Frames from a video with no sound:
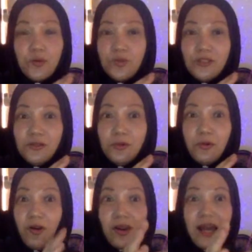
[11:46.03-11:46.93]
will
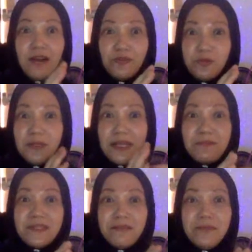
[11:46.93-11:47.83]
go all out to
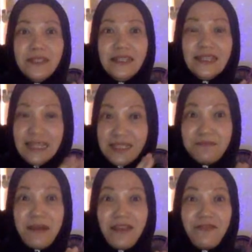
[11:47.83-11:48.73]
become somebody
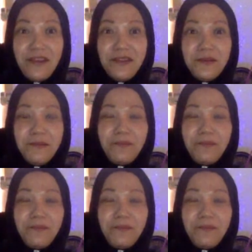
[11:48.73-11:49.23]
that's my father